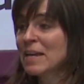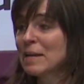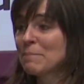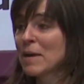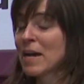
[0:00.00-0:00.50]

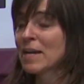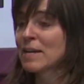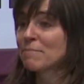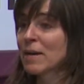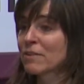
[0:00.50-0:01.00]

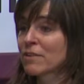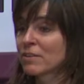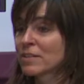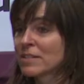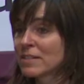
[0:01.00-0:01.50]
My
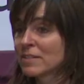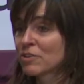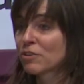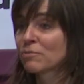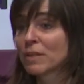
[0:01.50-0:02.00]
background is in
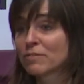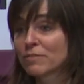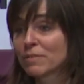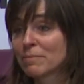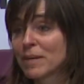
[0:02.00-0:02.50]
documentary
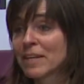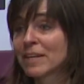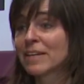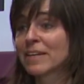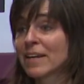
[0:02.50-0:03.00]

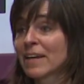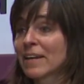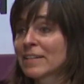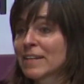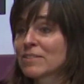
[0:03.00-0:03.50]
filmmaking,
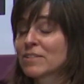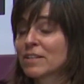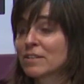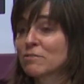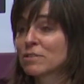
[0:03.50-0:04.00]
and
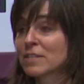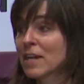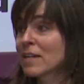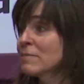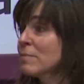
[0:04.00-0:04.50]
actually Lucy
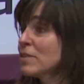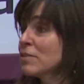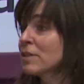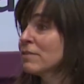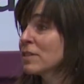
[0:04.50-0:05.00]
asked me
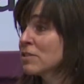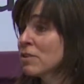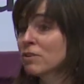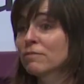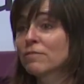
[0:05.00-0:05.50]
to give a
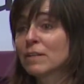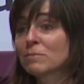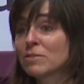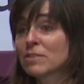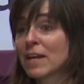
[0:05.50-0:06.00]
talk on film
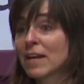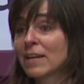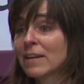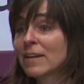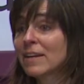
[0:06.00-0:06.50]

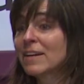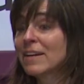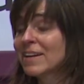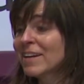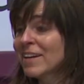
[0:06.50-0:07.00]
today.
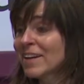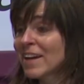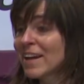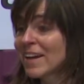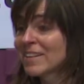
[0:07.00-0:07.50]

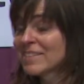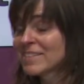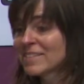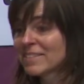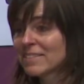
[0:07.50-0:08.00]

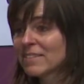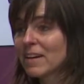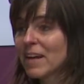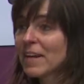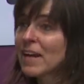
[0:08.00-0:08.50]
And
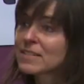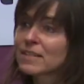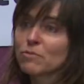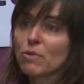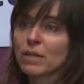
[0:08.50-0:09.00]
I asked
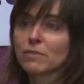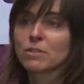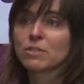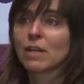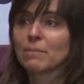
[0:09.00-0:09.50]
her what it
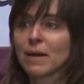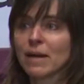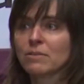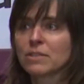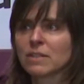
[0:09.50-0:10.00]
was all
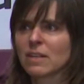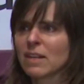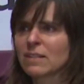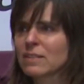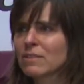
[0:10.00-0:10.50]
about, and
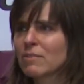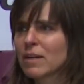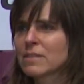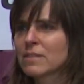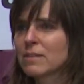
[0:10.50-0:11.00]
I didn't
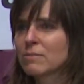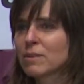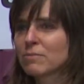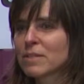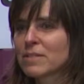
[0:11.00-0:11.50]
quite see
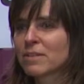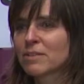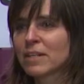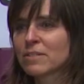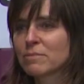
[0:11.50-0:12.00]
what was the
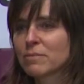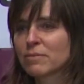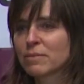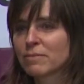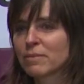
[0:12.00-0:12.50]
connection
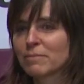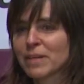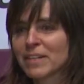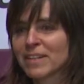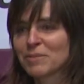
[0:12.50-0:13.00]
between
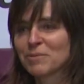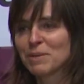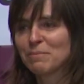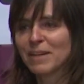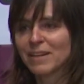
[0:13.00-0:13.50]
filmmaking and
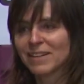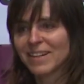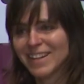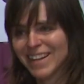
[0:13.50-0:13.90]
well-being.